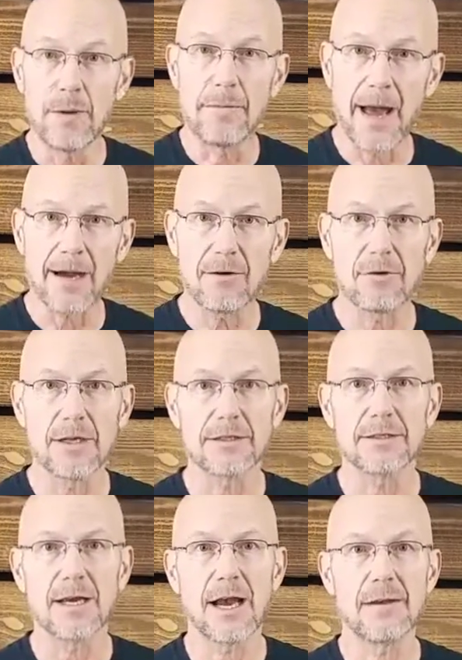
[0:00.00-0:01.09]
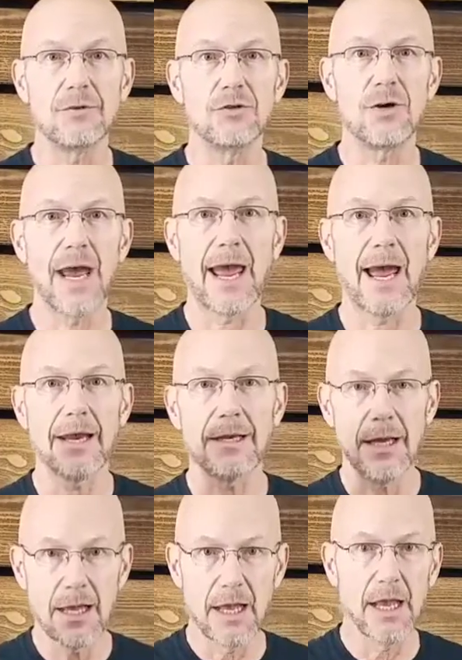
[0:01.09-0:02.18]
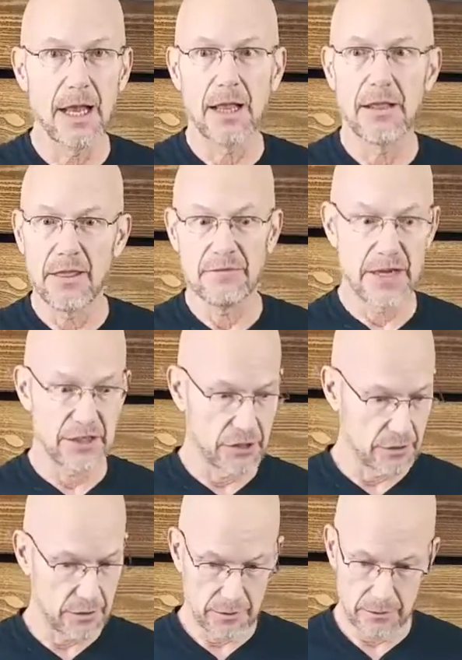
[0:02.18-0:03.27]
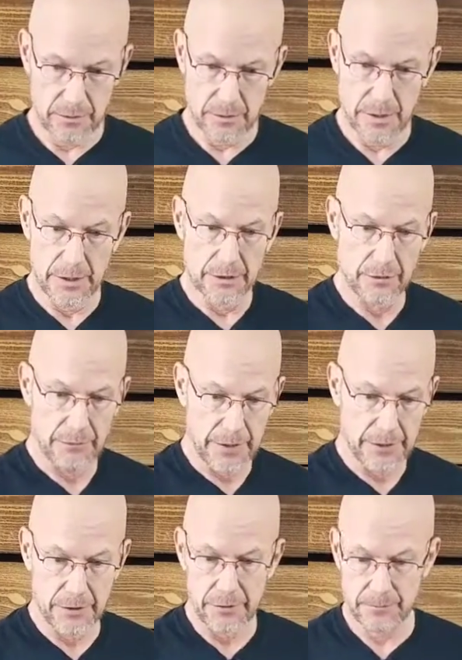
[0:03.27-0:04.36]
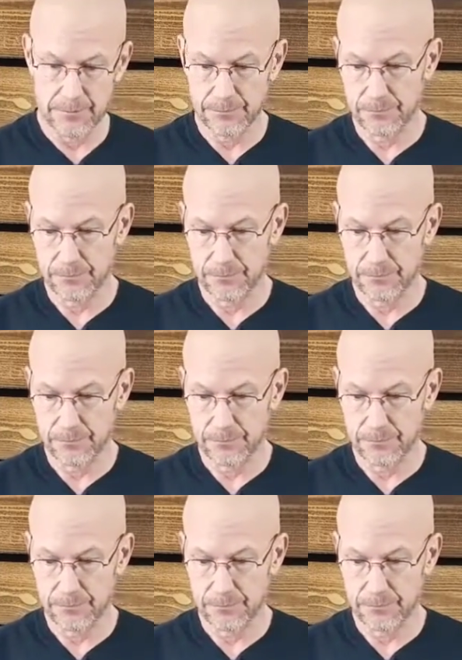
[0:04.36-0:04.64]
be back when it's time to add the veggies, the additional veggies.